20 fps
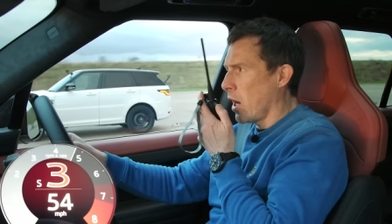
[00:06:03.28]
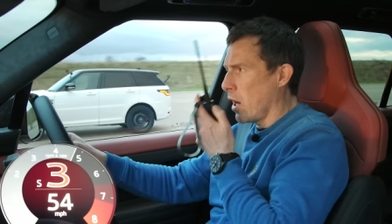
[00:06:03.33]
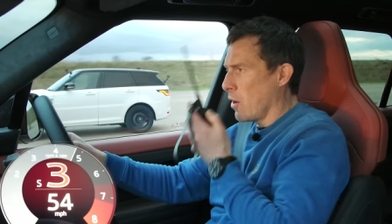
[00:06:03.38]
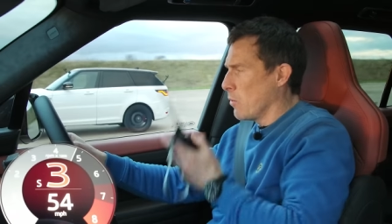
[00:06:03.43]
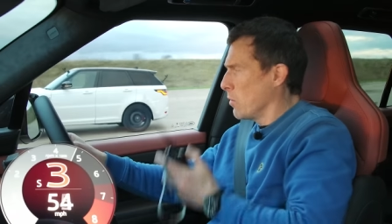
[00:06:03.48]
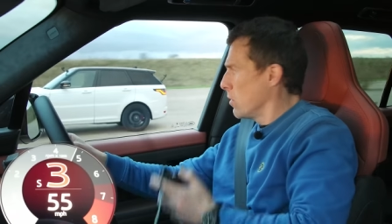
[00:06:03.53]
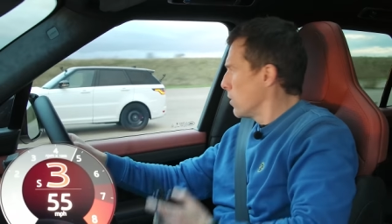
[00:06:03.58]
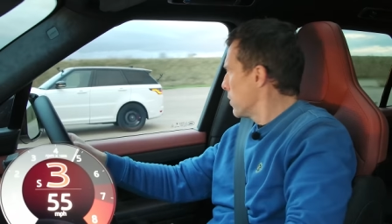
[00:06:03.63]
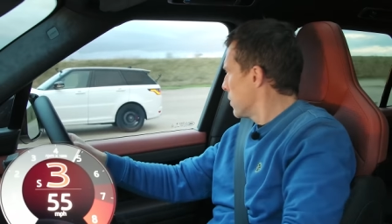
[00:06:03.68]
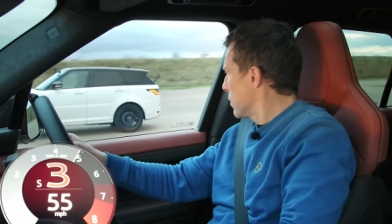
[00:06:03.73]

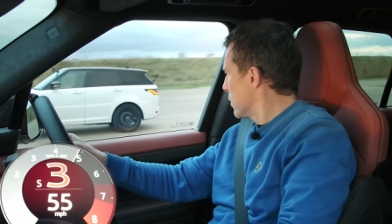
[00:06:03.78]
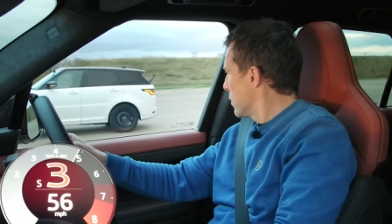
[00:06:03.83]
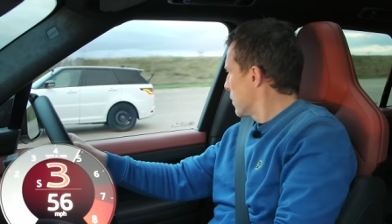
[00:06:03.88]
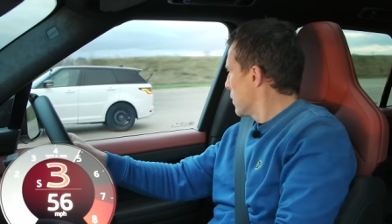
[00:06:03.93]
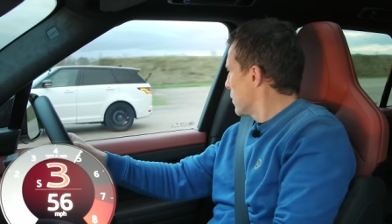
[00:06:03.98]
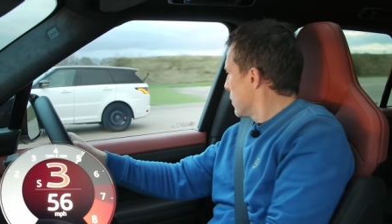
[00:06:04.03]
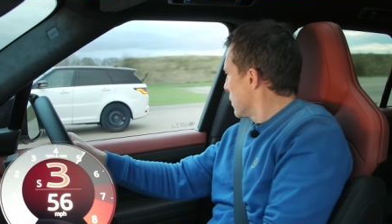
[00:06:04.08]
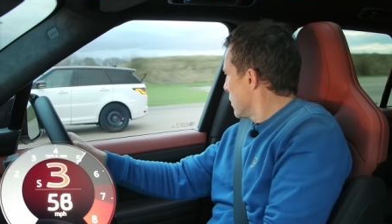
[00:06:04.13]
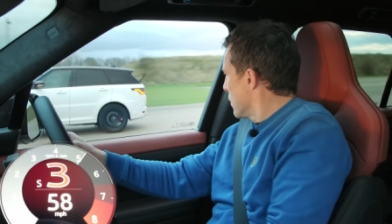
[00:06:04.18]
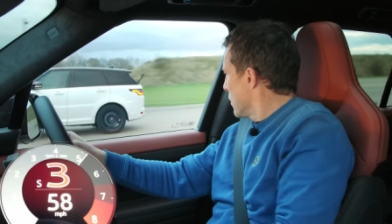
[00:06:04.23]

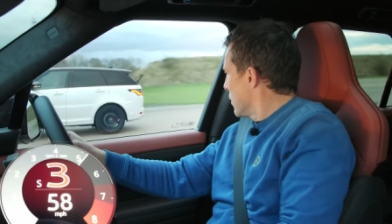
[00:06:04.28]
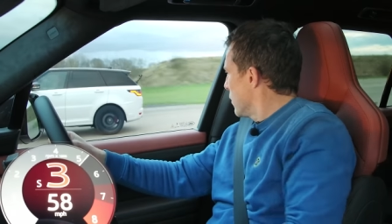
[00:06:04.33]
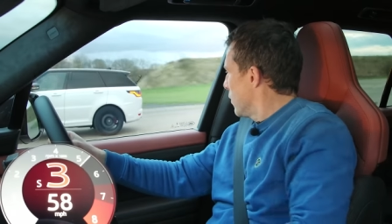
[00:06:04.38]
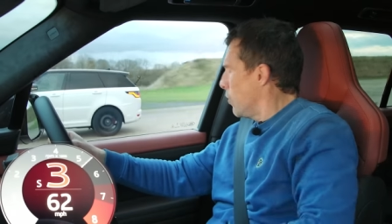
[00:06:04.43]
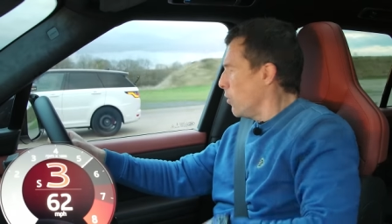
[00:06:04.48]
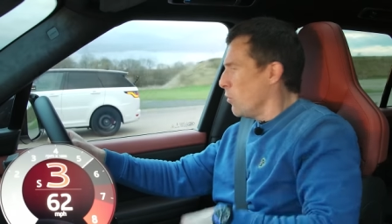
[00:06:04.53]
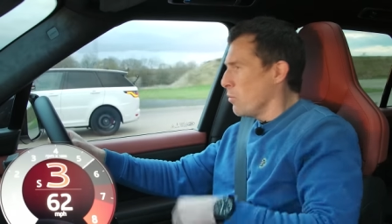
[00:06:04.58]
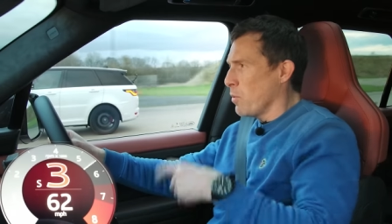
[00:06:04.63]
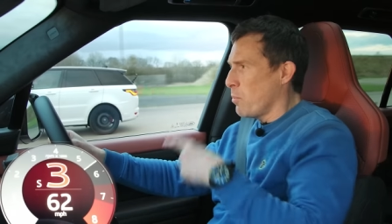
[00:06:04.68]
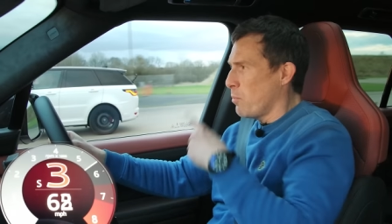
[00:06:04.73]
go.
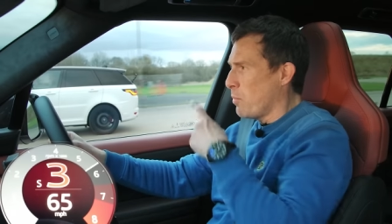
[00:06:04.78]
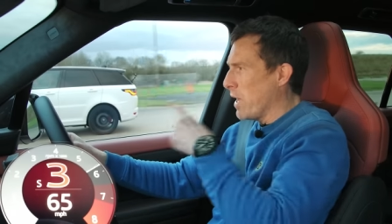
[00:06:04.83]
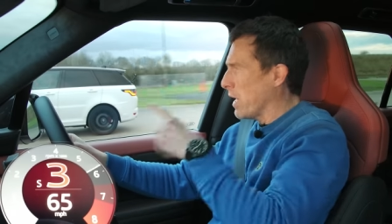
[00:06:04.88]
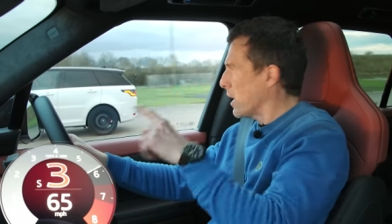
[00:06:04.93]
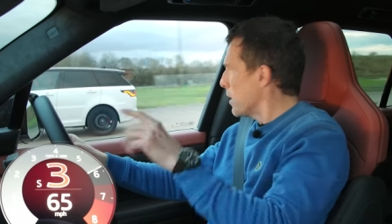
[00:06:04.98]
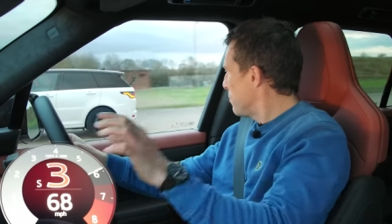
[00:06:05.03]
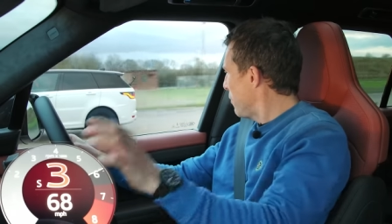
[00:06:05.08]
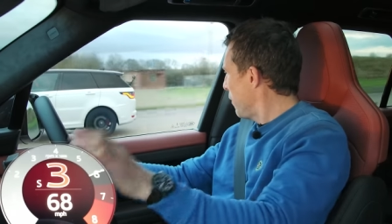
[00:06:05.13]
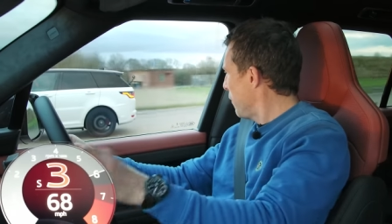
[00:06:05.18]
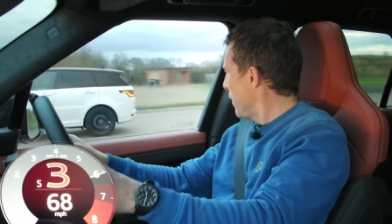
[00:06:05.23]
What was the
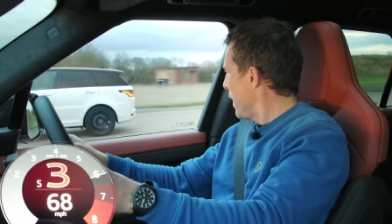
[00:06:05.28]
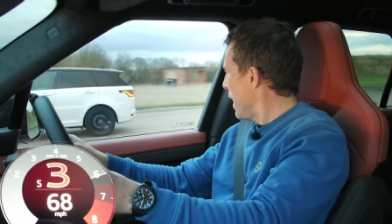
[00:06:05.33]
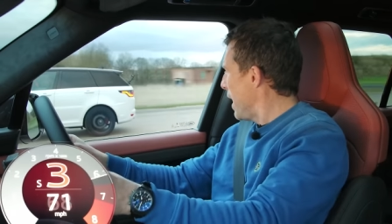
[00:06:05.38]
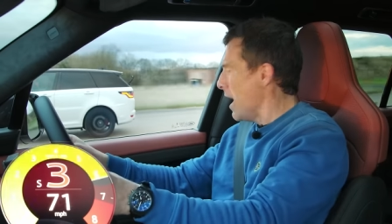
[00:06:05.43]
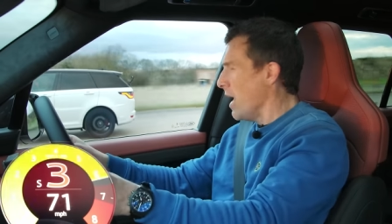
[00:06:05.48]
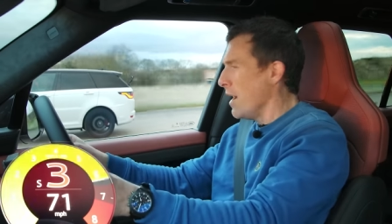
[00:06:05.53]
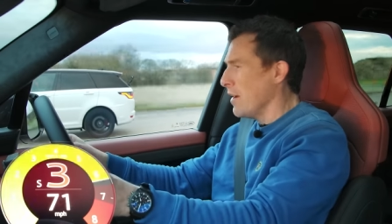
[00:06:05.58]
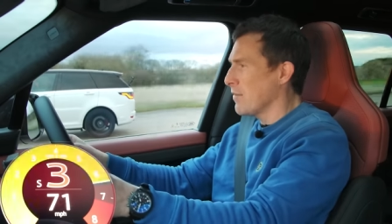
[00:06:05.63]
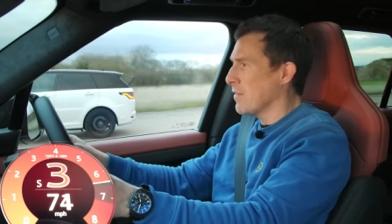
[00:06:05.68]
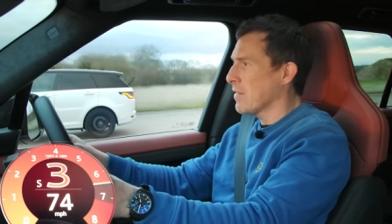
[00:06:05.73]
pickup on
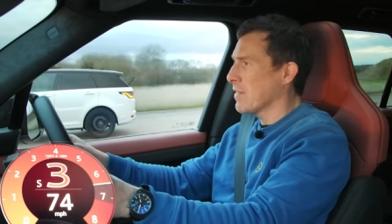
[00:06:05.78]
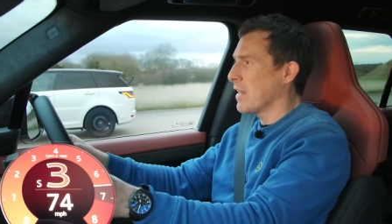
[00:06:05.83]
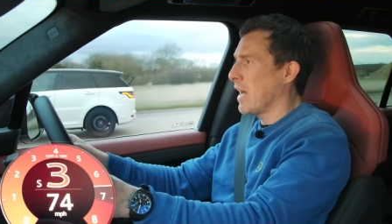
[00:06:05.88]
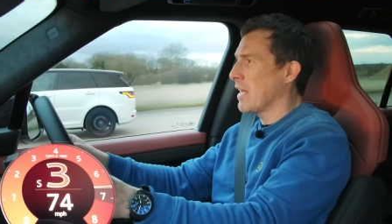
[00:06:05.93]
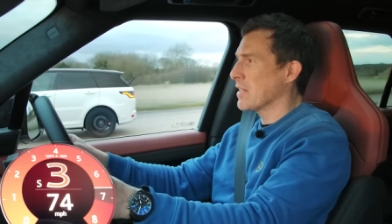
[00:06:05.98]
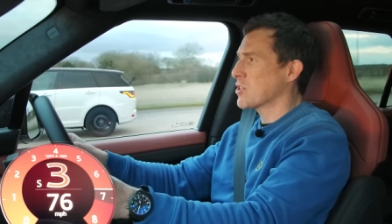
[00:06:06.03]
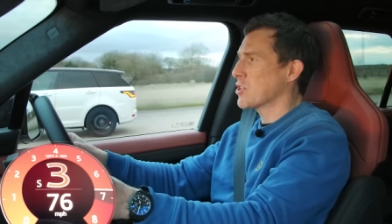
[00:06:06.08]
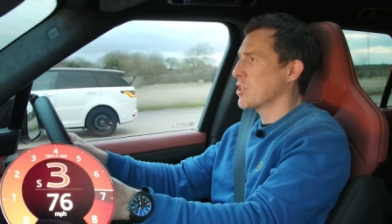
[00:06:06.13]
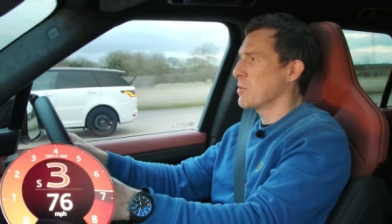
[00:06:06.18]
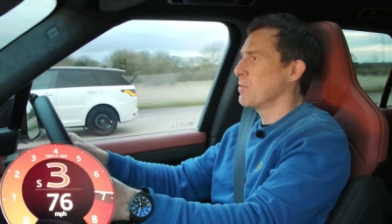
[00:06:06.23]
that?
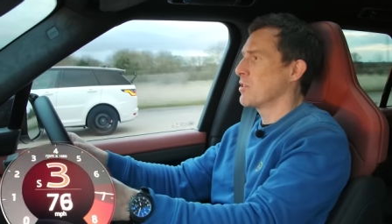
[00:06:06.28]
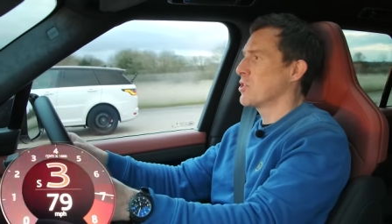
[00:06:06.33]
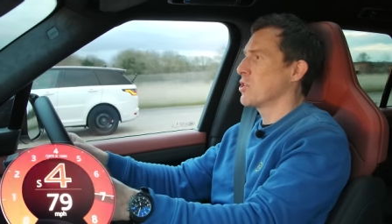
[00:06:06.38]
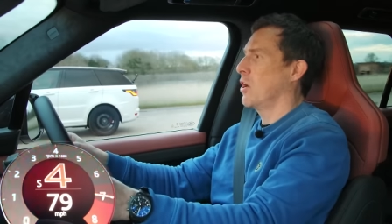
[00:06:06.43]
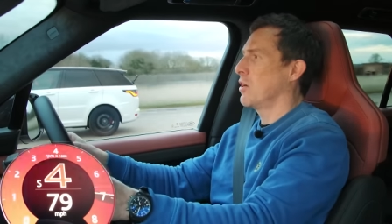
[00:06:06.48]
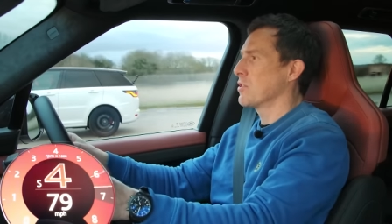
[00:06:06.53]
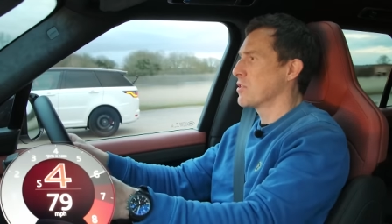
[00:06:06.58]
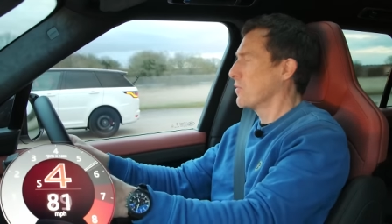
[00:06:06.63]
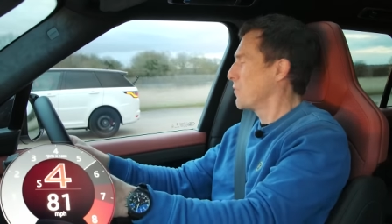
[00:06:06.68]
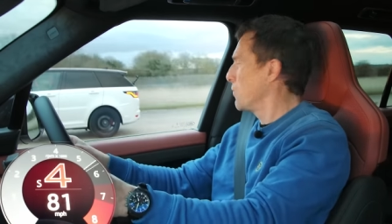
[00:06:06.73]
That
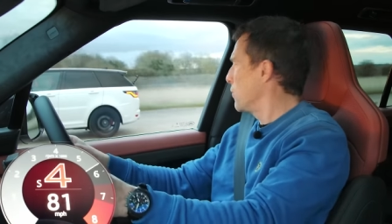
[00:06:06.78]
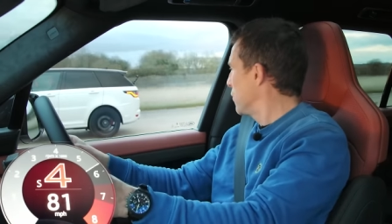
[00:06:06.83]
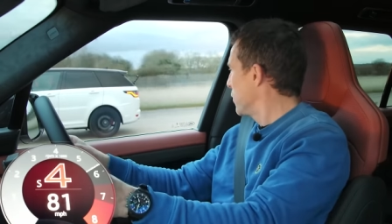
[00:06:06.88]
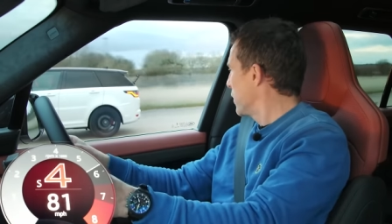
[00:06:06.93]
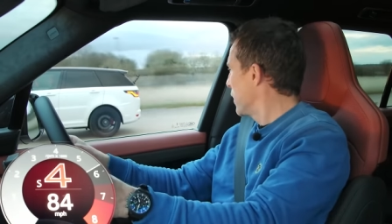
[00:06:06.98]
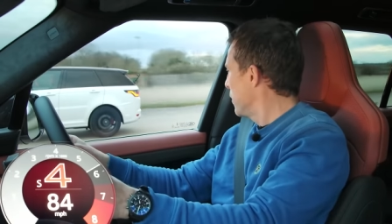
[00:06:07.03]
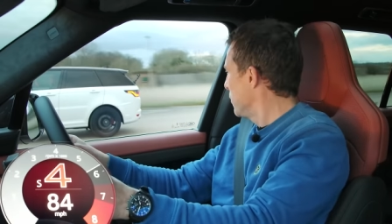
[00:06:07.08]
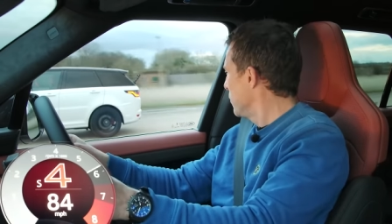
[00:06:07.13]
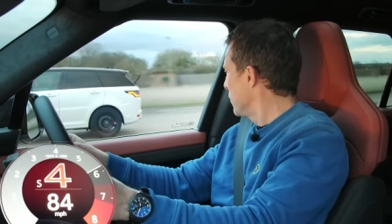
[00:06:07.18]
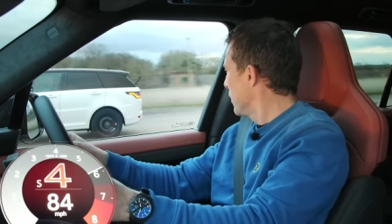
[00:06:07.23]
supercharger
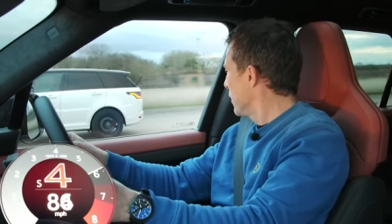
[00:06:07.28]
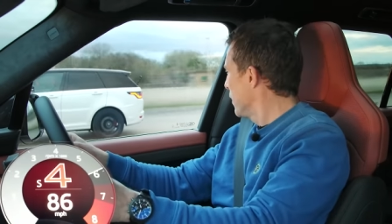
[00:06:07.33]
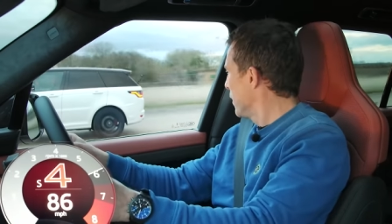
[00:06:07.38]
for you.